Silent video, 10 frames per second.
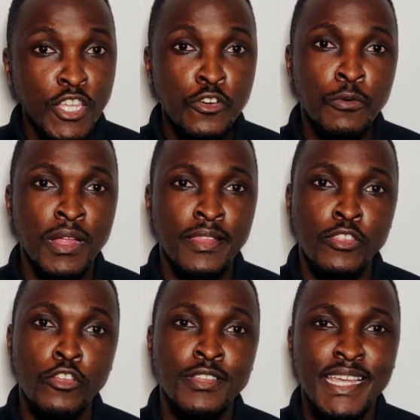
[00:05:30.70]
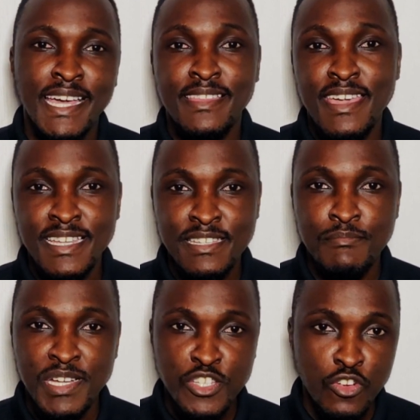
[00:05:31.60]
you will not get the
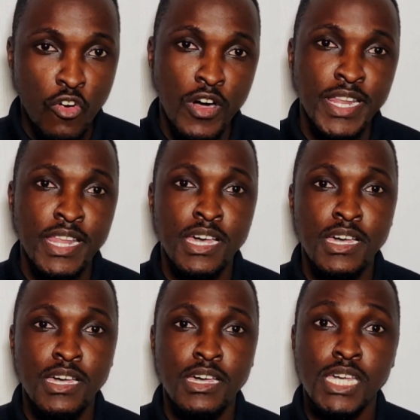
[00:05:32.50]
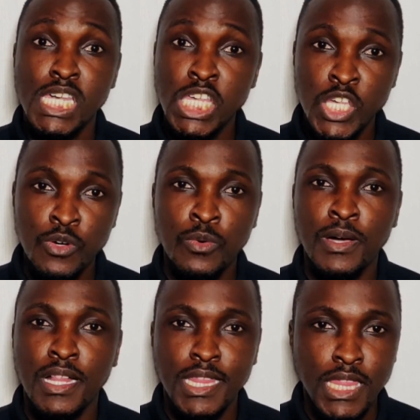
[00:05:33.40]
SMS code. You
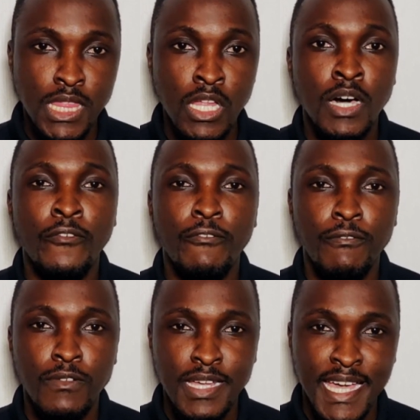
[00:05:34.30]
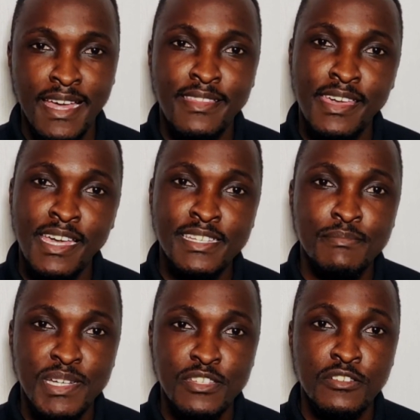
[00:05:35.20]
will not get the
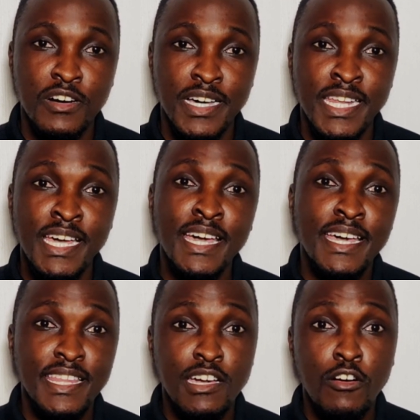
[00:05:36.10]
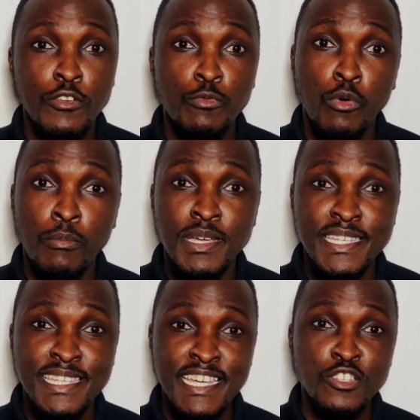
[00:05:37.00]
SMS code. The code will be
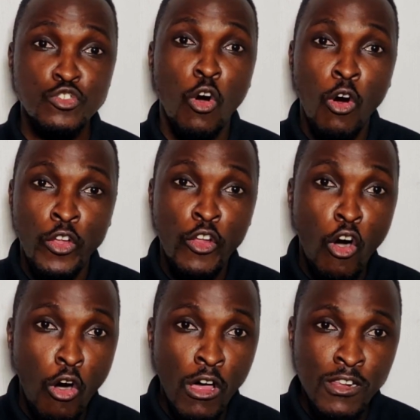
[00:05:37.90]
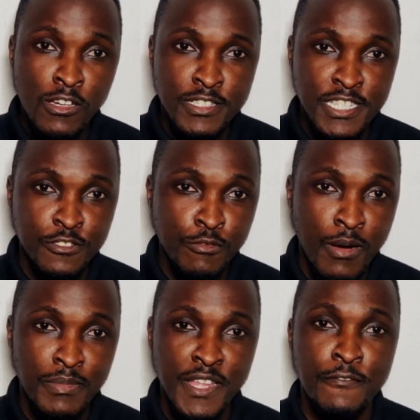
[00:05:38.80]
sent on all your
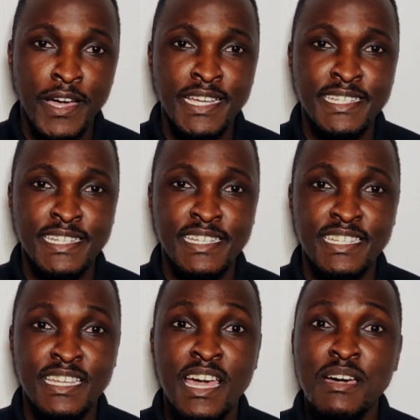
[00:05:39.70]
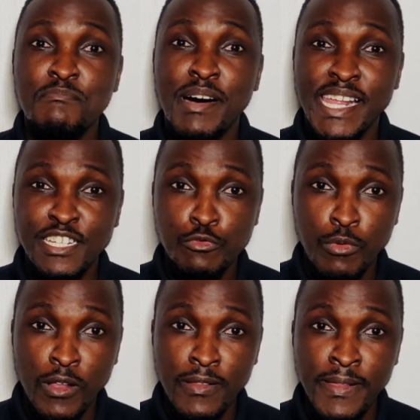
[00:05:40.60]
Telegram devices, but it
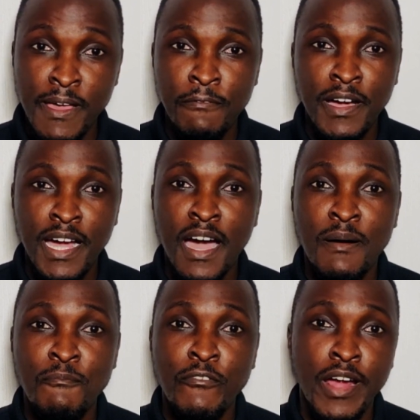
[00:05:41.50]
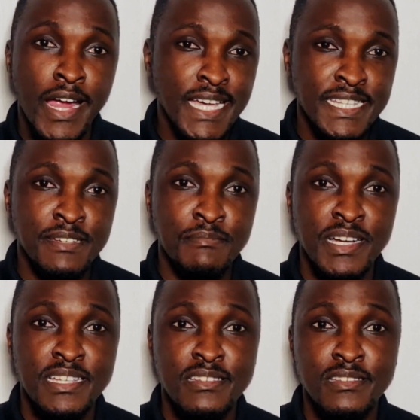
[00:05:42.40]
will never come via
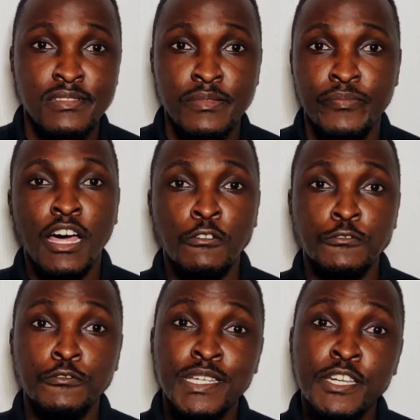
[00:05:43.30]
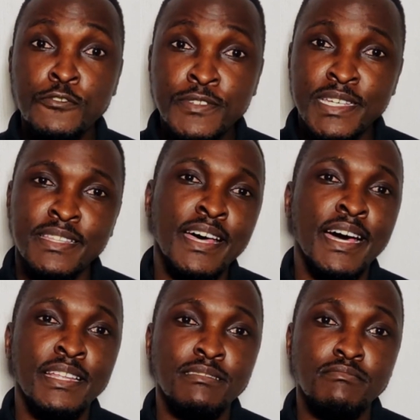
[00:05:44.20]
SMS. Now, to the user
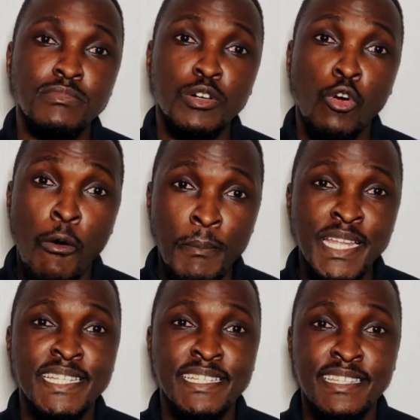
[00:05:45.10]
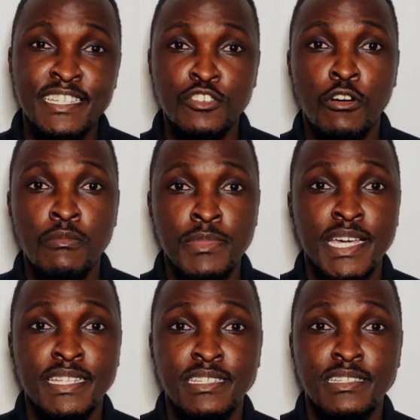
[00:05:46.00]
that commented this
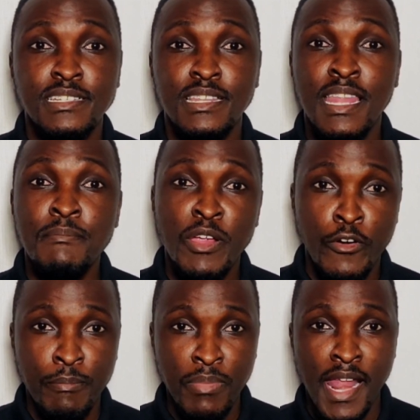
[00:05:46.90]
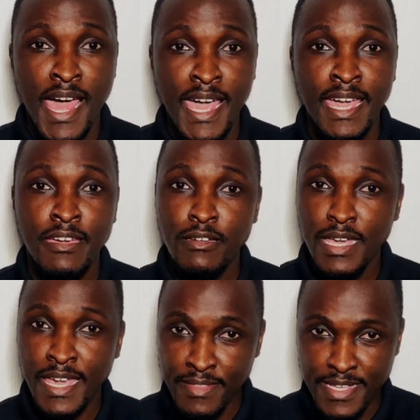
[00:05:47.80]
comment, let me reply
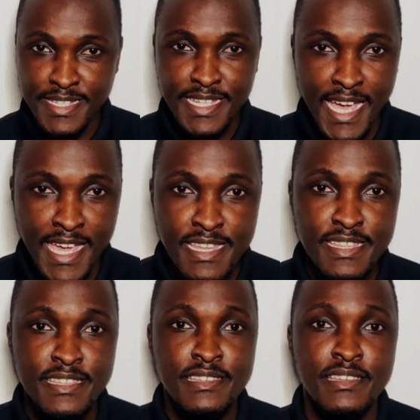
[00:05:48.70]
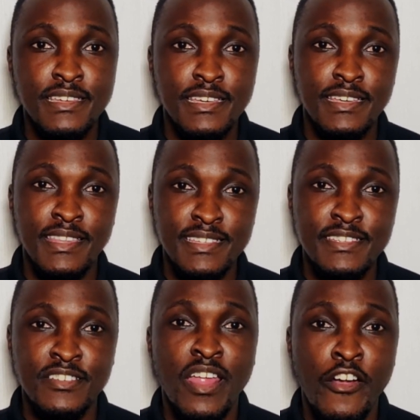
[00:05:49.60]
in this case, this
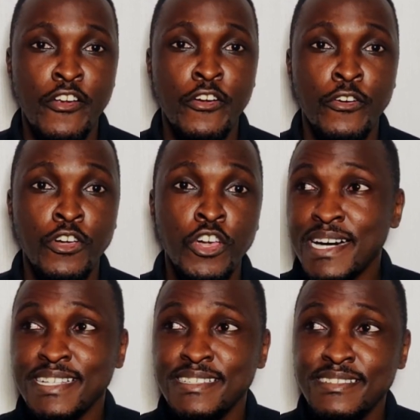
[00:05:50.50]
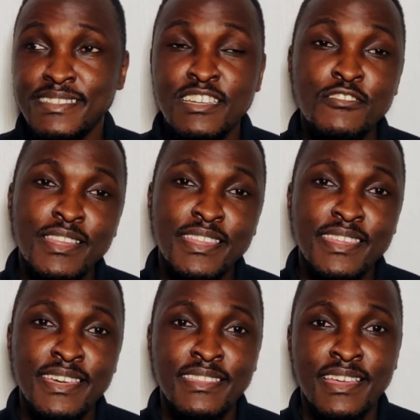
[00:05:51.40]
scenario. But the only
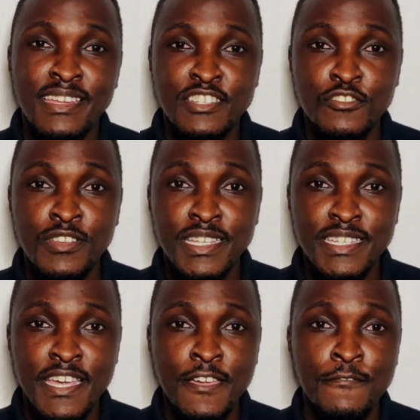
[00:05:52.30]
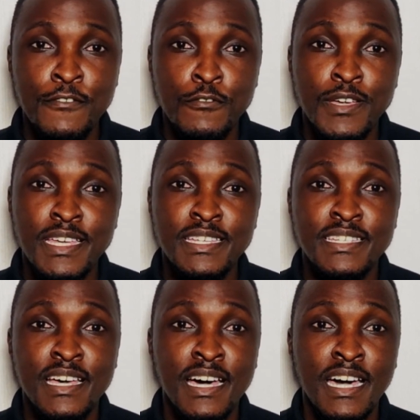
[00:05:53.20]
thing that is gonna save you
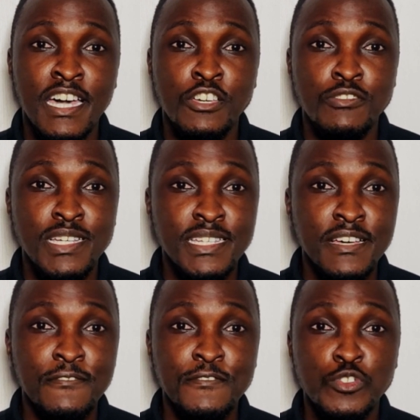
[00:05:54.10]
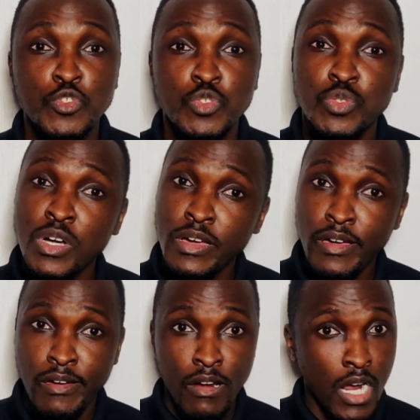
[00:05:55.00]
is you just have to
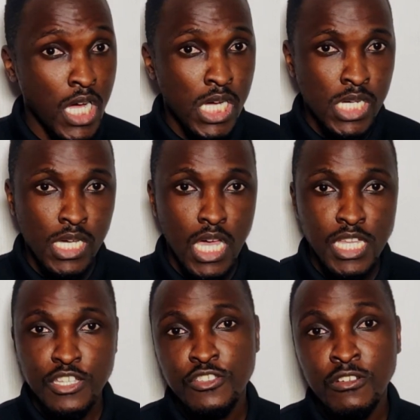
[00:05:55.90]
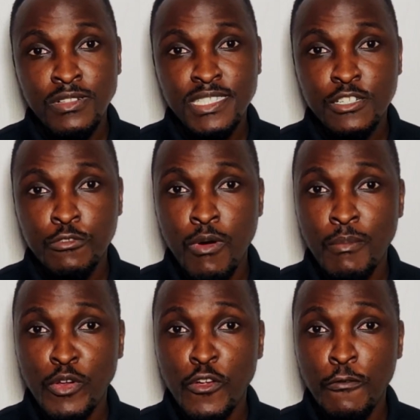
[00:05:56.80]
install
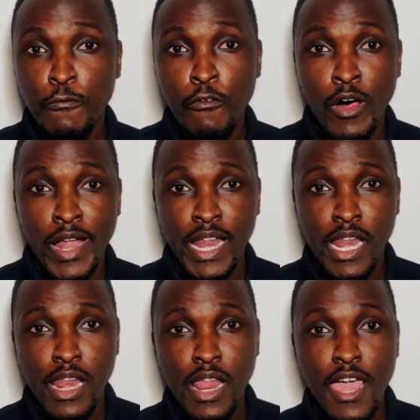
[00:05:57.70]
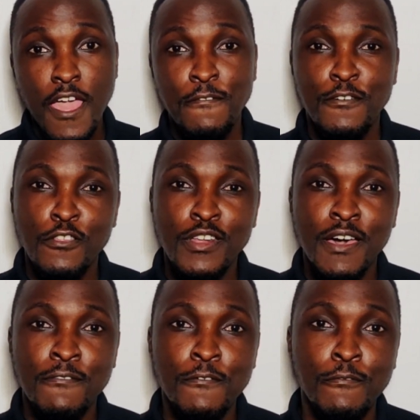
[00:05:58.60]
Telegram on your phone. If you don't
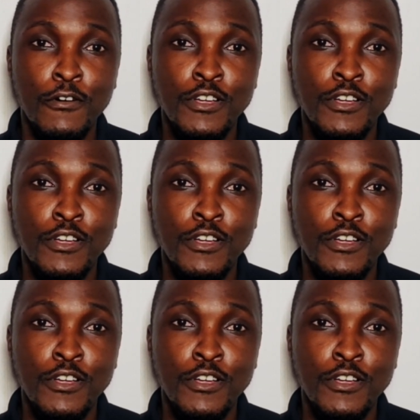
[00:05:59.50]
have a